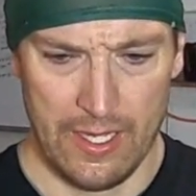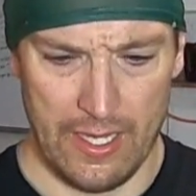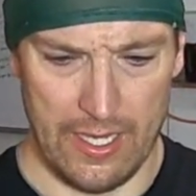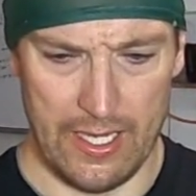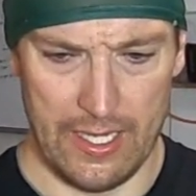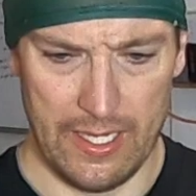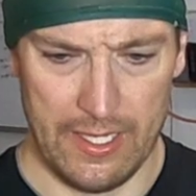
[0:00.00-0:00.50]

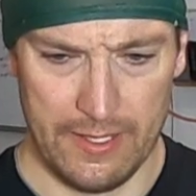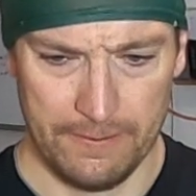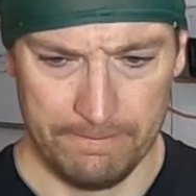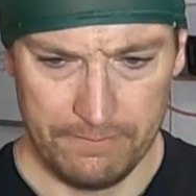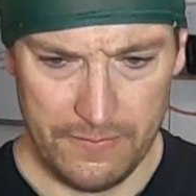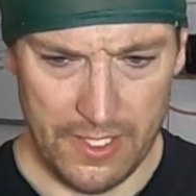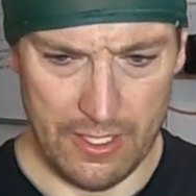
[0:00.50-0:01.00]

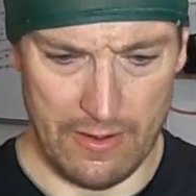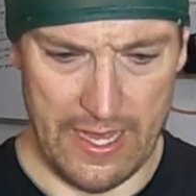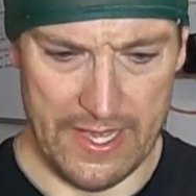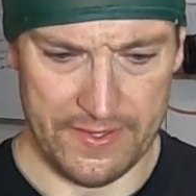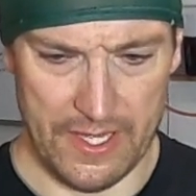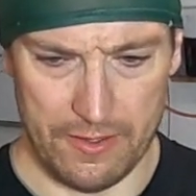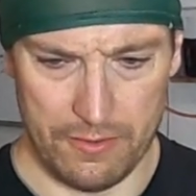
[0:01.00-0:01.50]

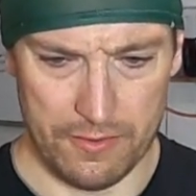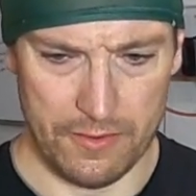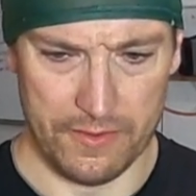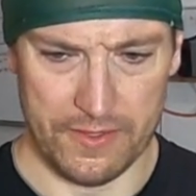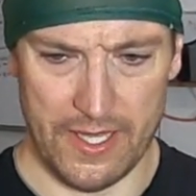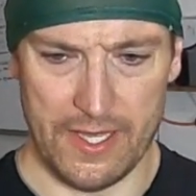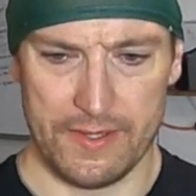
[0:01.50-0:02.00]
has that
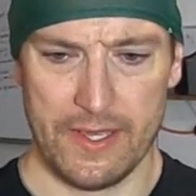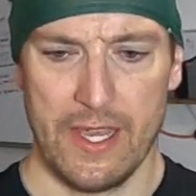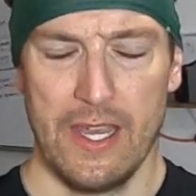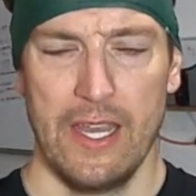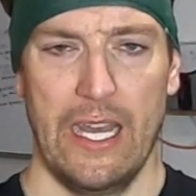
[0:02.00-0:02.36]
neutral stance,